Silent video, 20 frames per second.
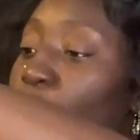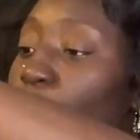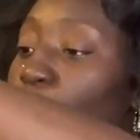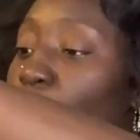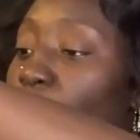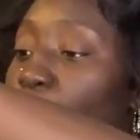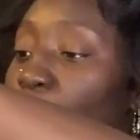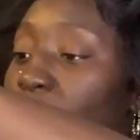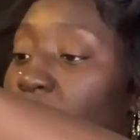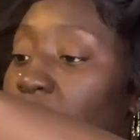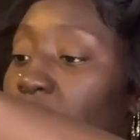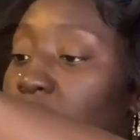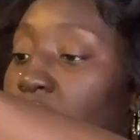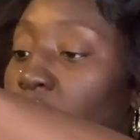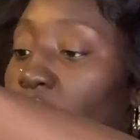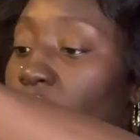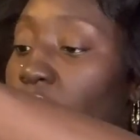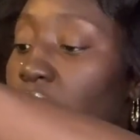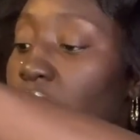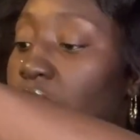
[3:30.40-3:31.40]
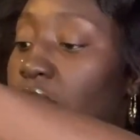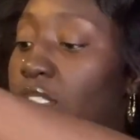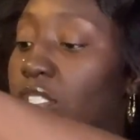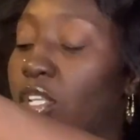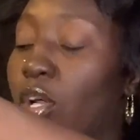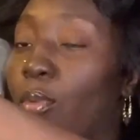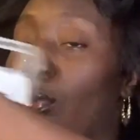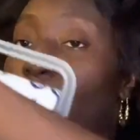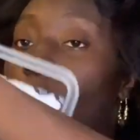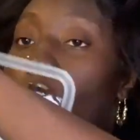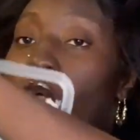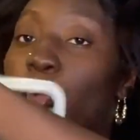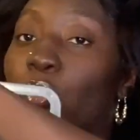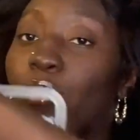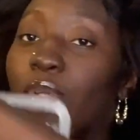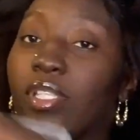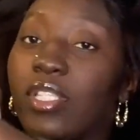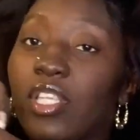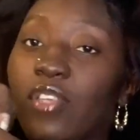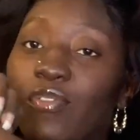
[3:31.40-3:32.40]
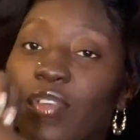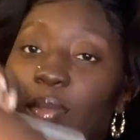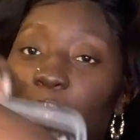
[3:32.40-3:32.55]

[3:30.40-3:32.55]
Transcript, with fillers: what blankets are these some receiving